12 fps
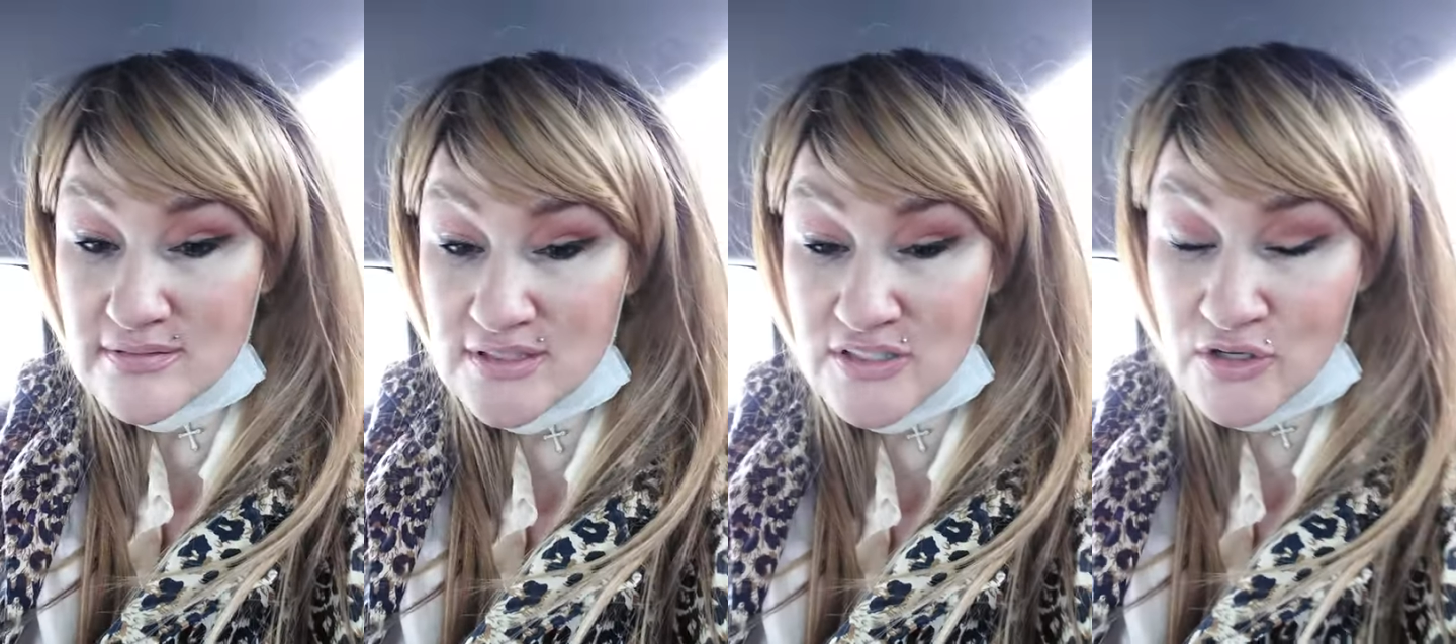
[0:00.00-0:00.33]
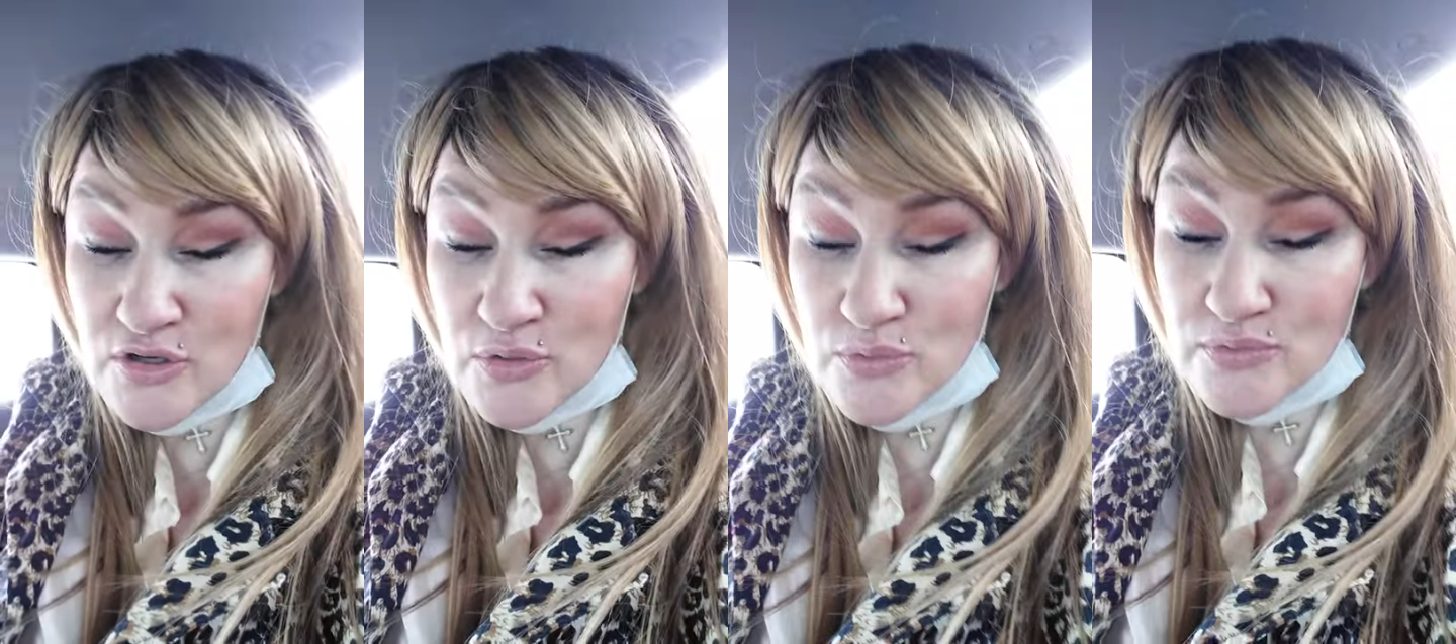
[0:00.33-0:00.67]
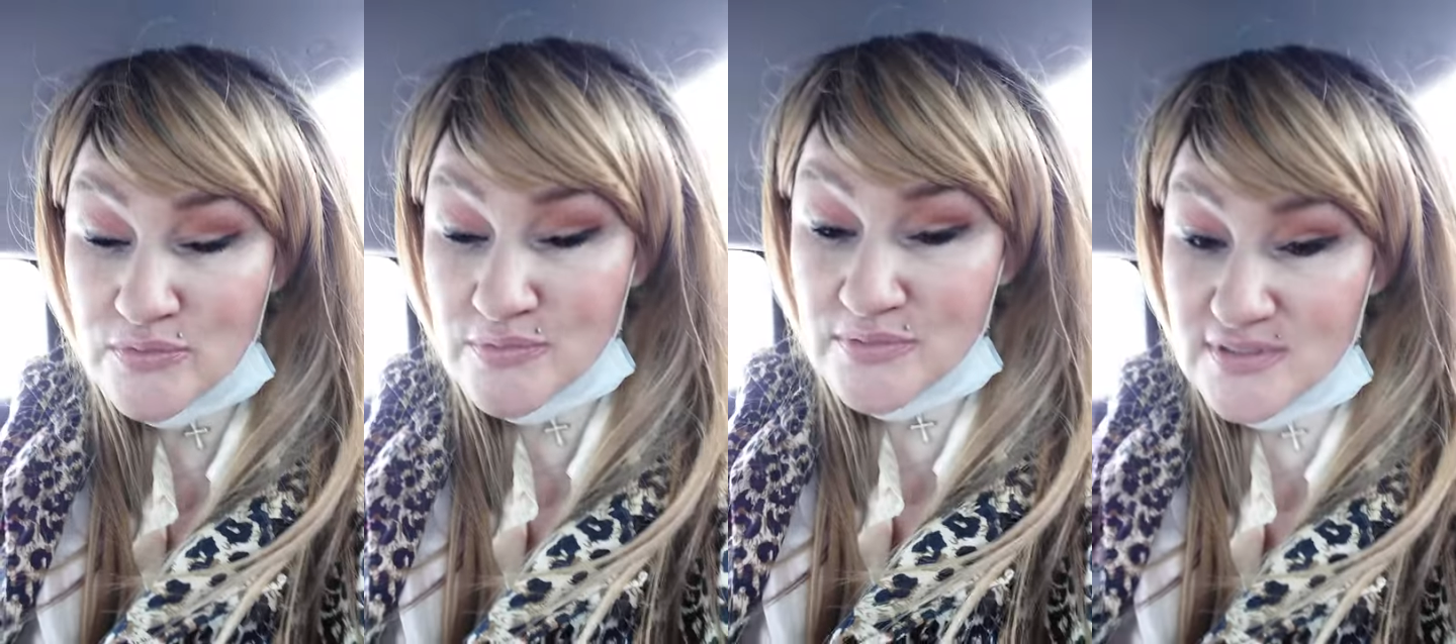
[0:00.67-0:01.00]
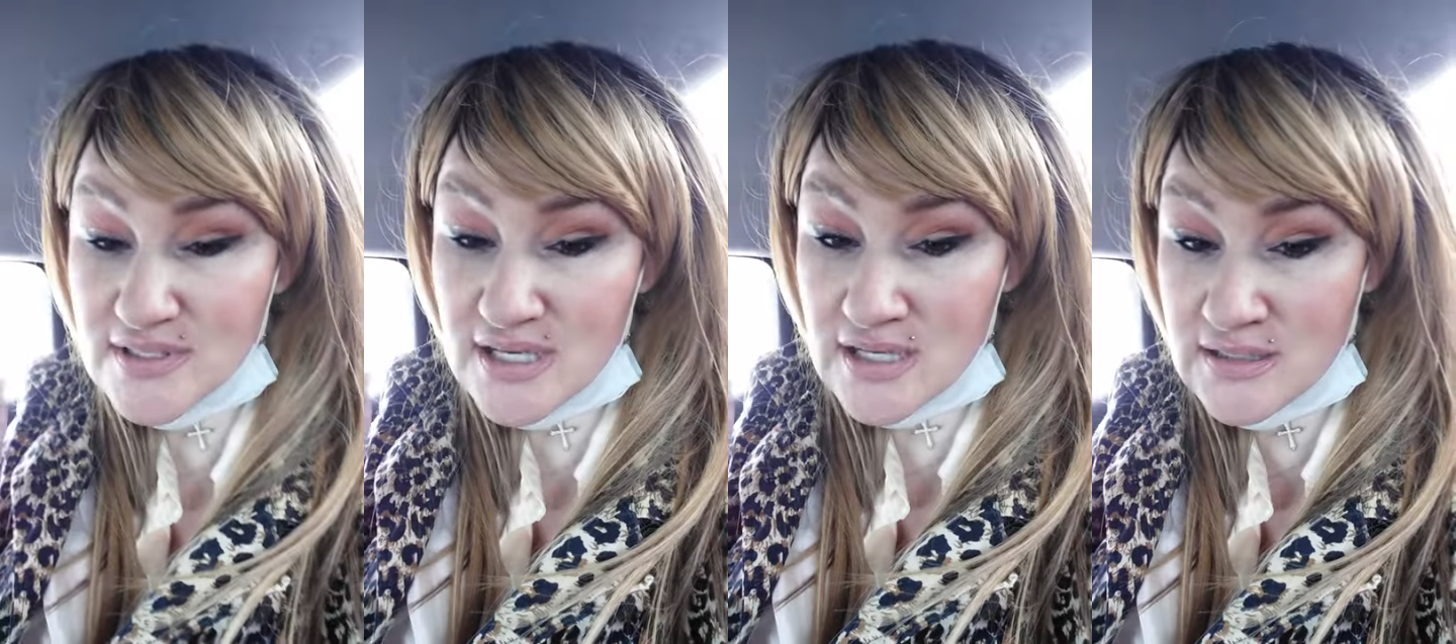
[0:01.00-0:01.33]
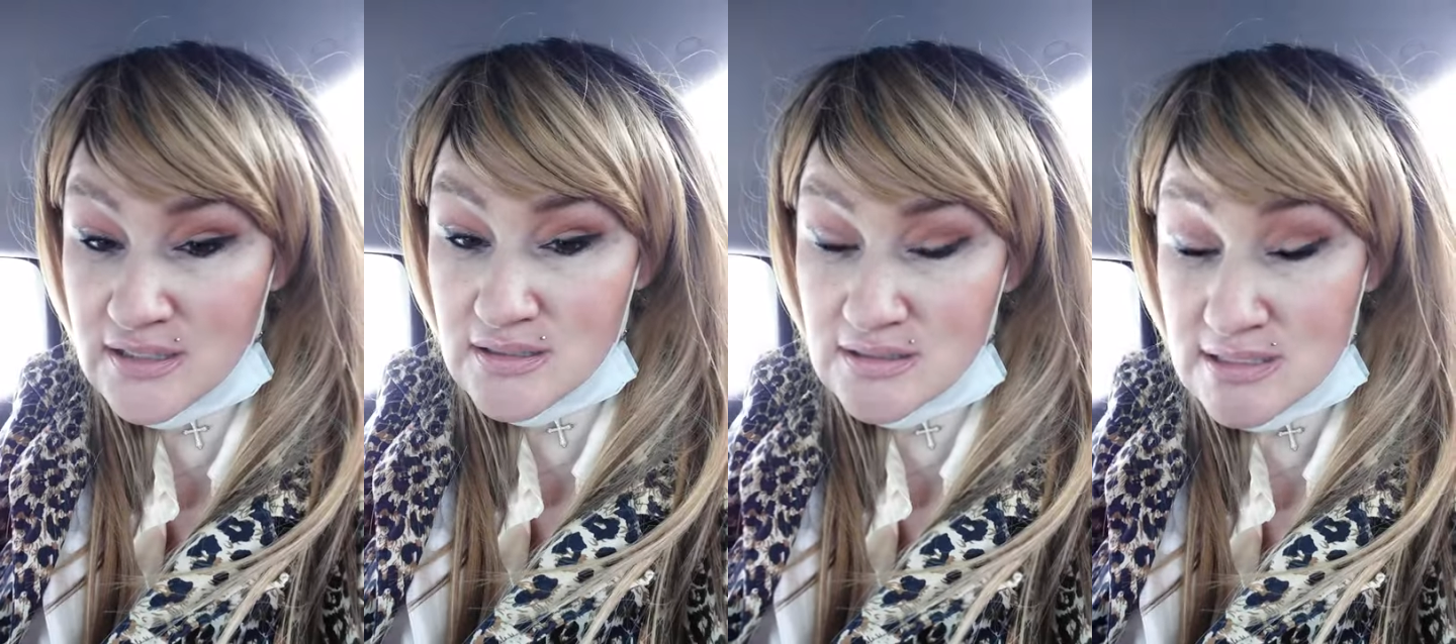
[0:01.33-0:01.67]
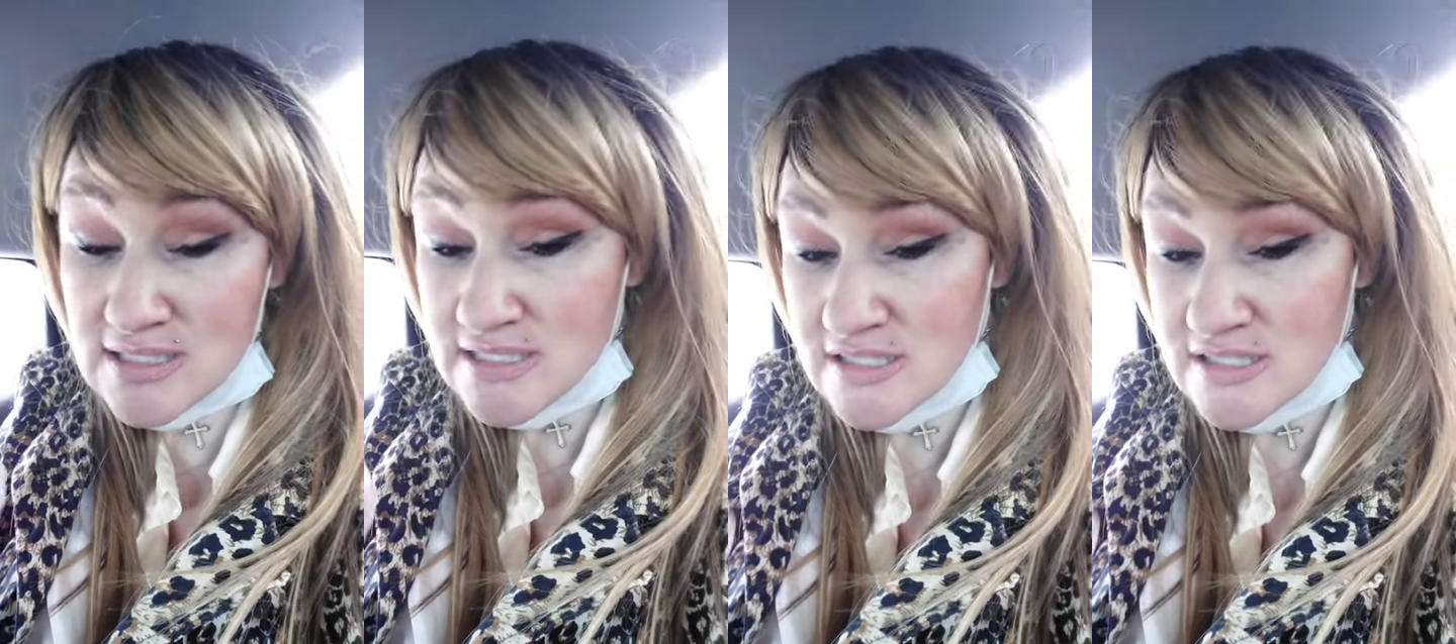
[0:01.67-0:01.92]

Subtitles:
you know, and get it